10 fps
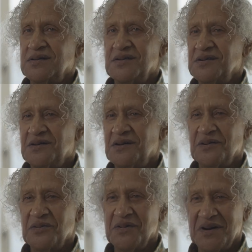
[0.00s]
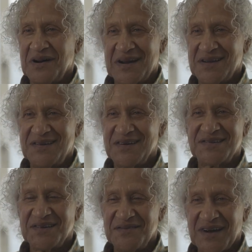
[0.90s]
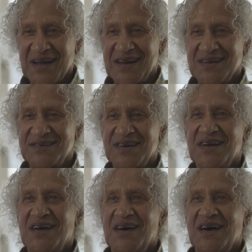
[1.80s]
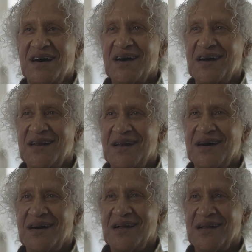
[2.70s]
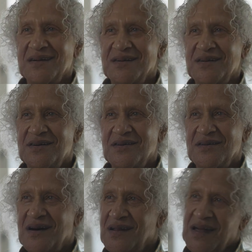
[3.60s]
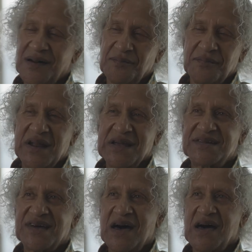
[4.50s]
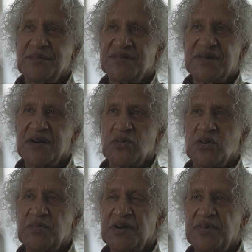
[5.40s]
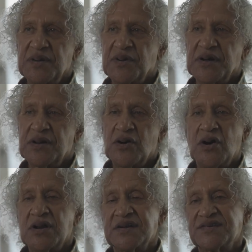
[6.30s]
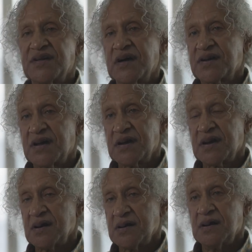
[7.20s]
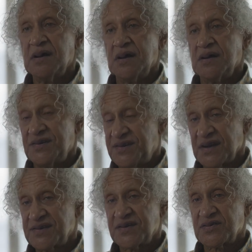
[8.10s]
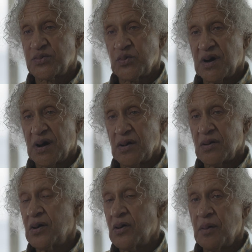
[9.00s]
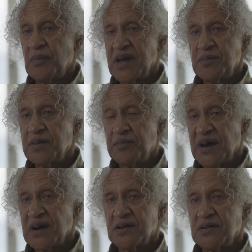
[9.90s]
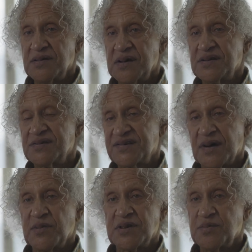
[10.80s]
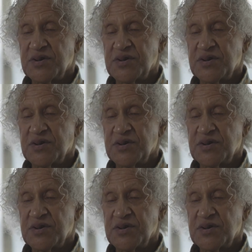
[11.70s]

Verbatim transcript: you know, we're at a disadvantage. And, uh, you know, lot, many times there will be people in the audience that can hear just as well or maybe better than some of the